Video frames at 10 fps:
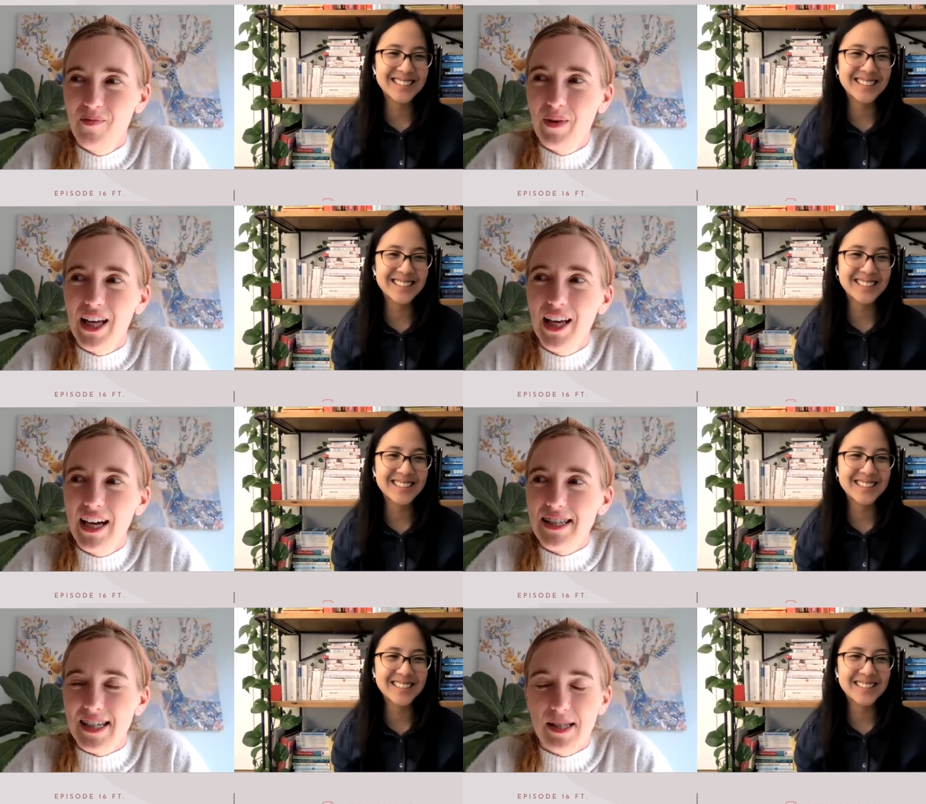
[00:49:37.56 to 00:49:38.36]

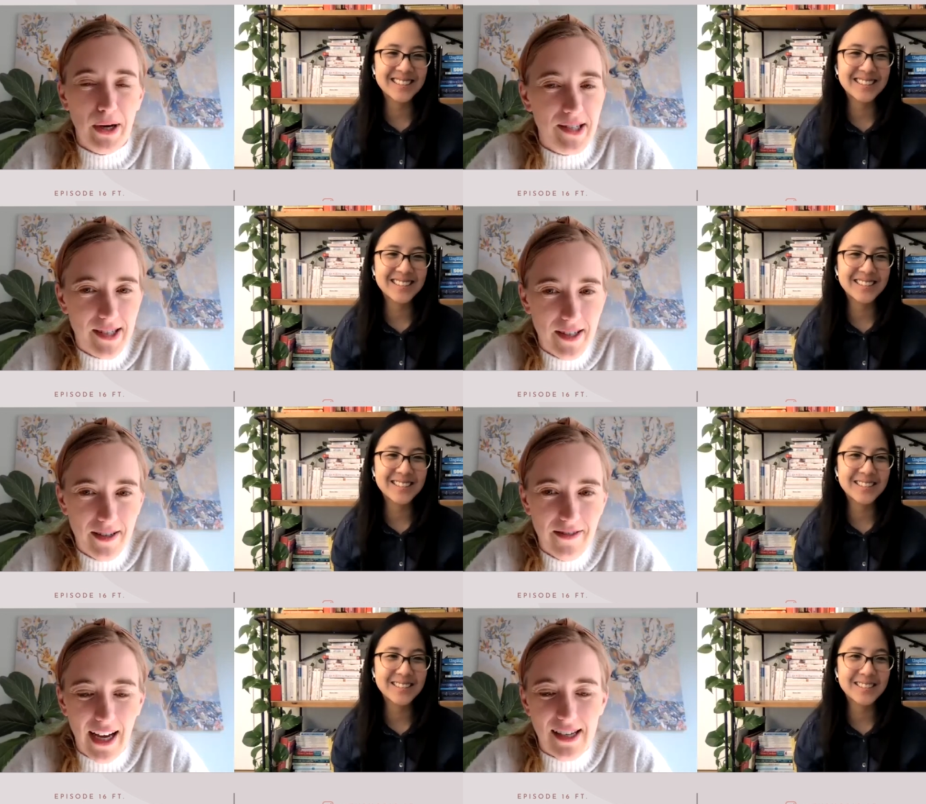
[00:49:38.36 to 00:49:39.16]
Speaker 1: Being as
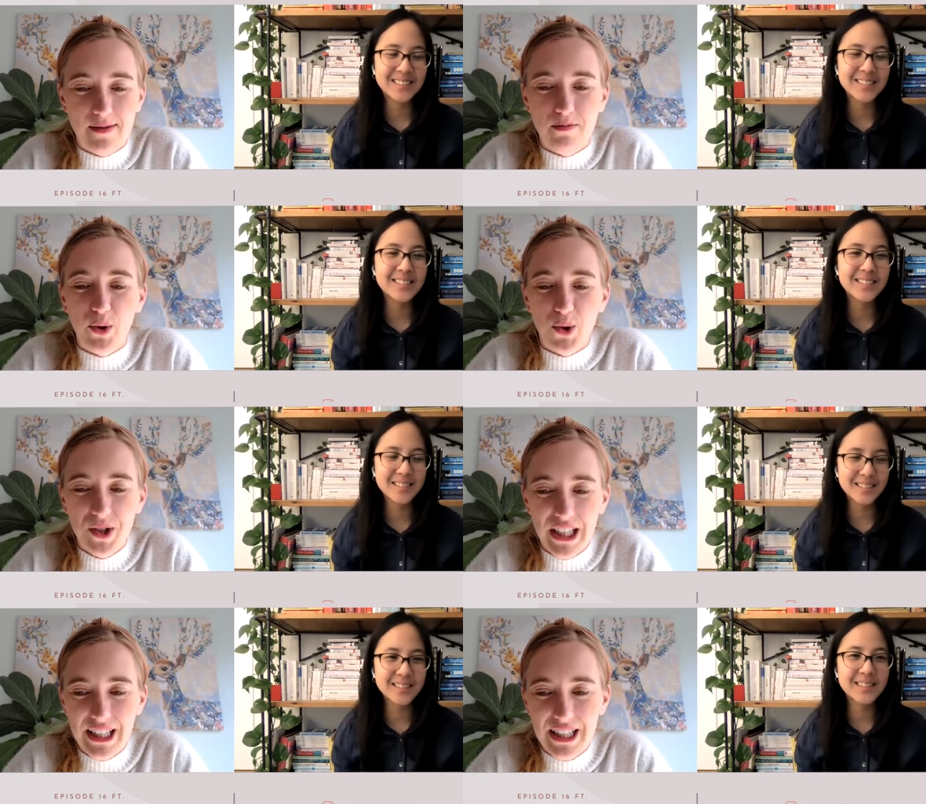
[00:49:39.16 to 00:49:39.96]
expressive, as
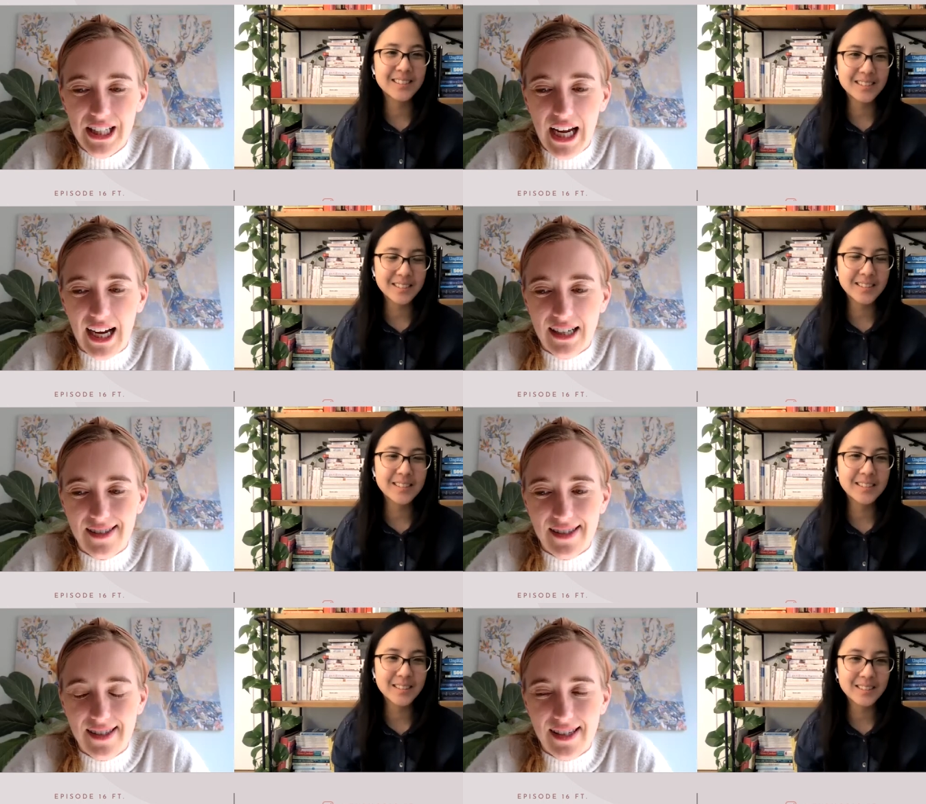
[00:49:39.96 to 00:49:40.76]
emboldened,
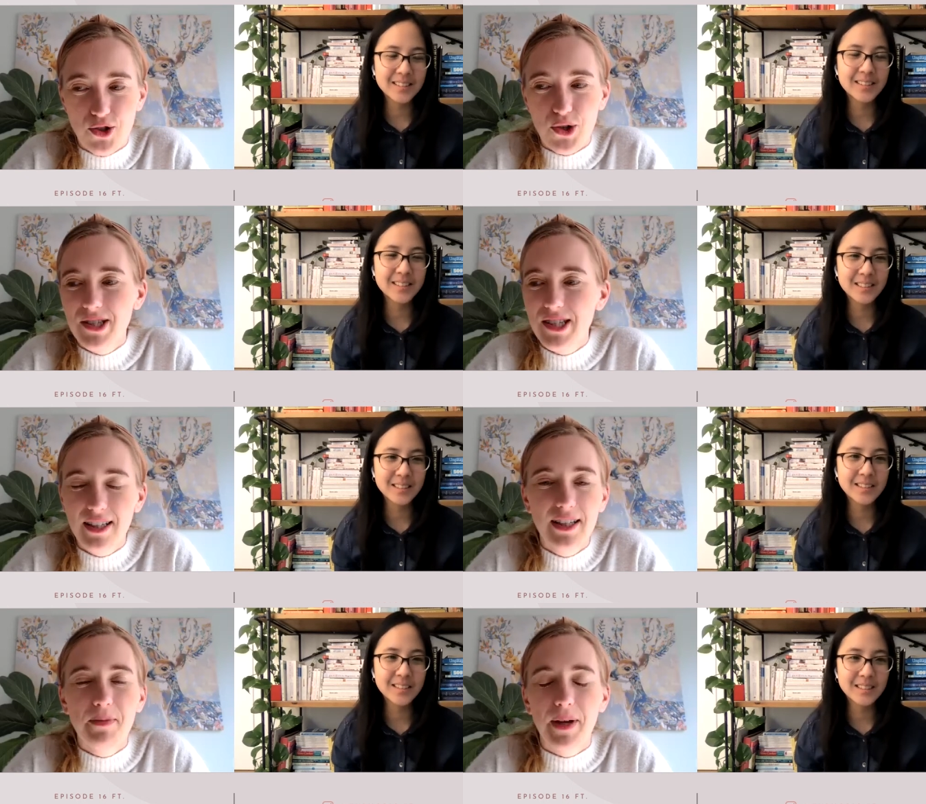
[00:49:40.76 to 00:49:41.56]
as
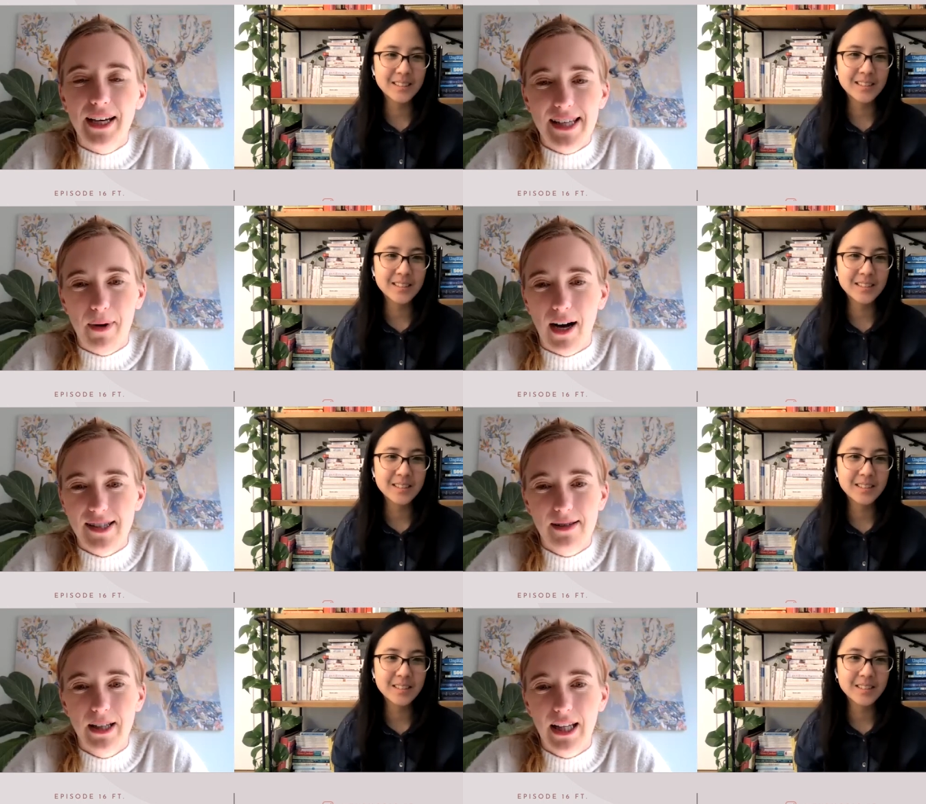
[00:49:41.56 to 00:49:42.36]
intrinsically me as I
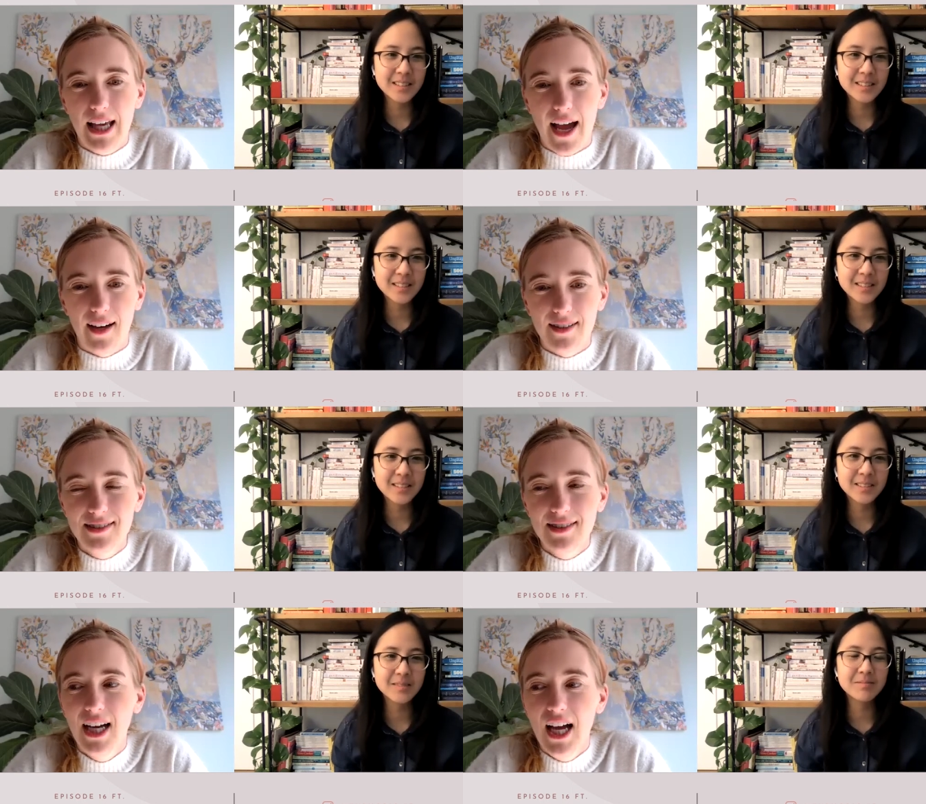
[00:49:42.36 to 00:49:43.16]
possibly can,